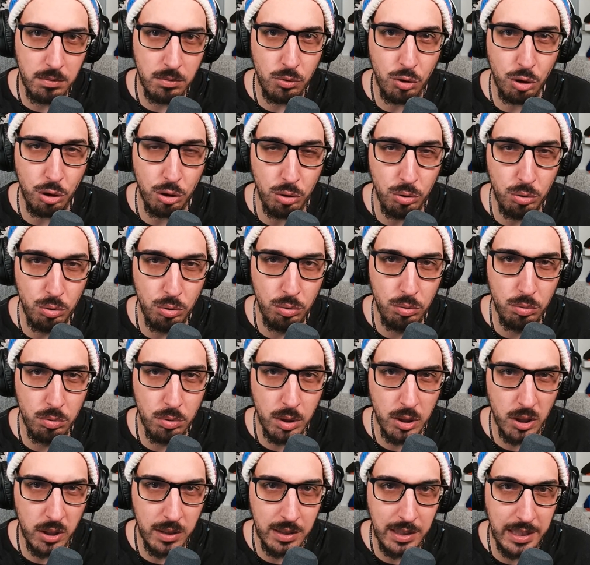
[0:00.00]
to
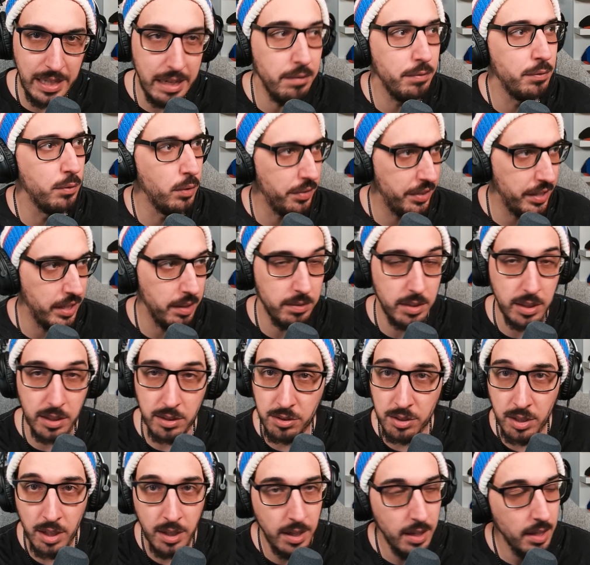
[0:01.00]
live with him
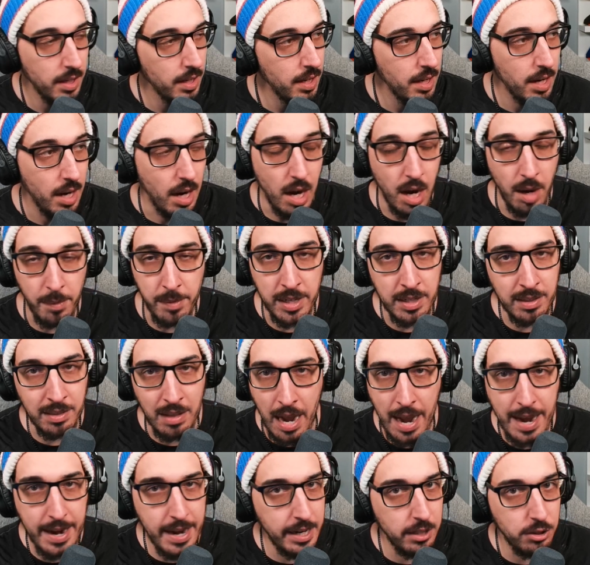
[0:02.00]
because
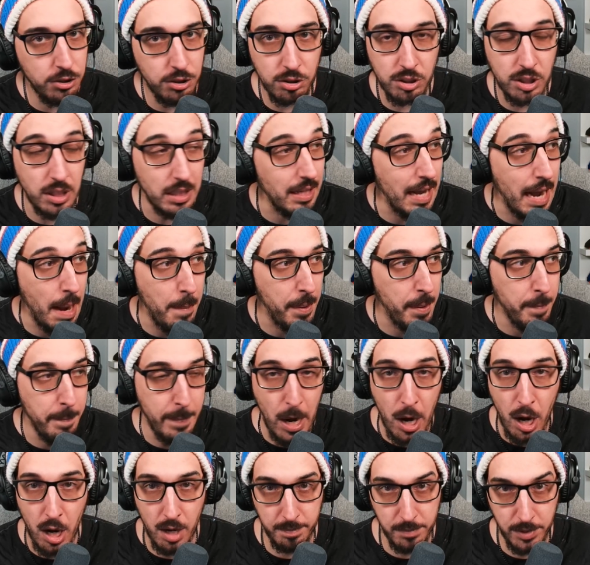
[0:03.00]
Laine is just clapping
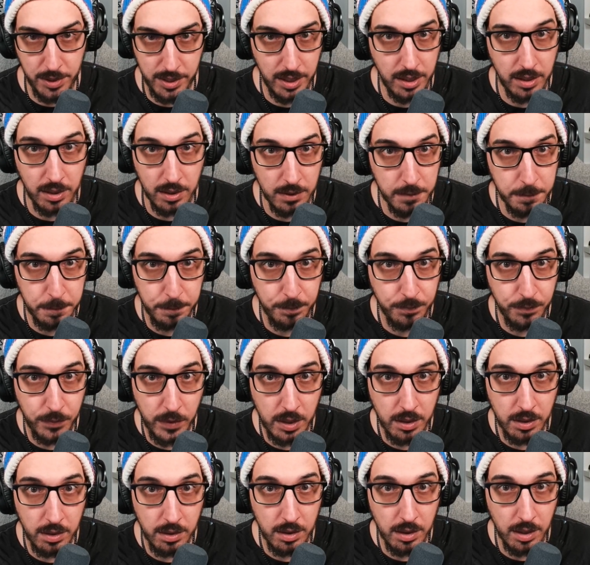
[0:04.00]
bombs here.
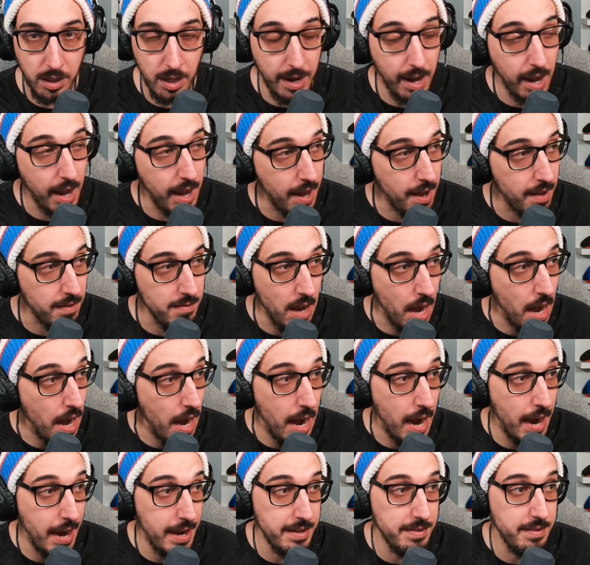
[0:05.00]
And
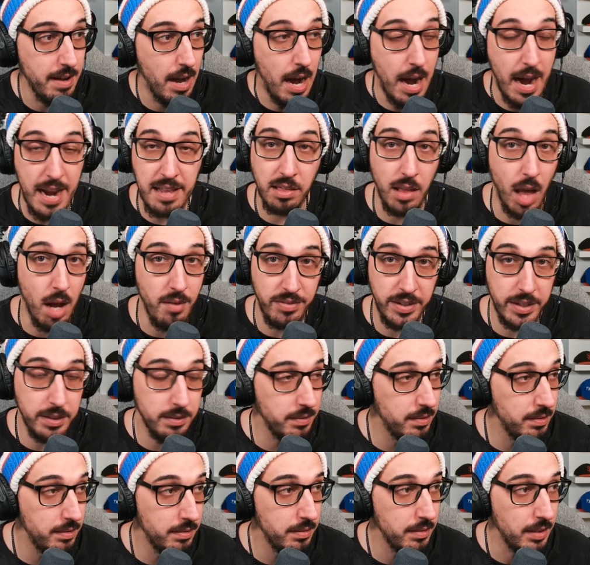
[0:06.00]
I love it.
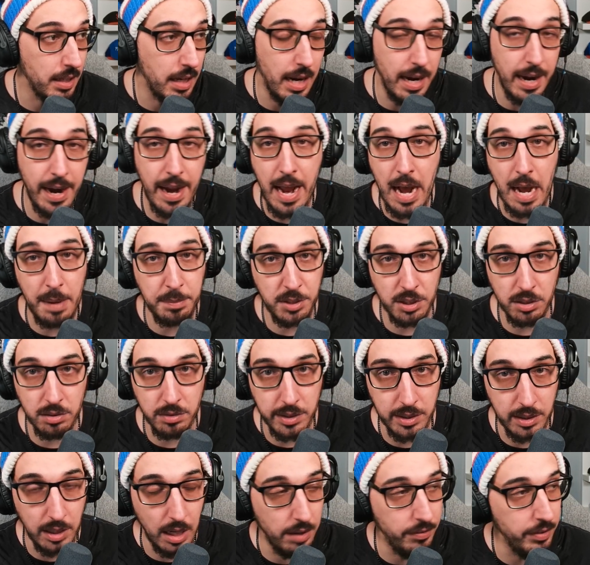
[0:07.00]
I
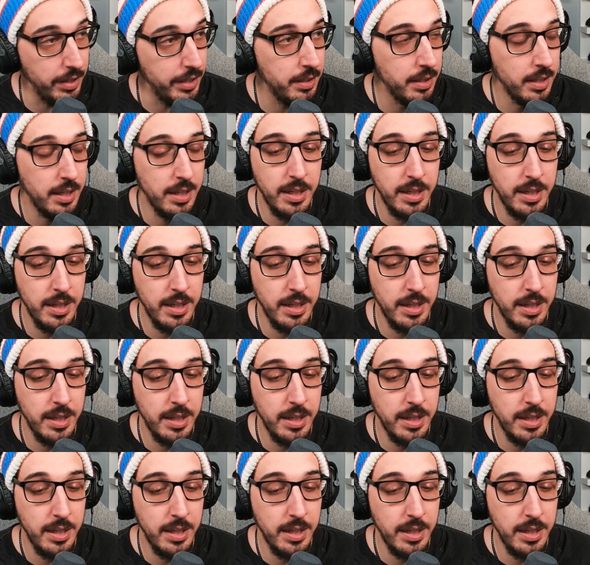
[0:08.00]
absolutely love it.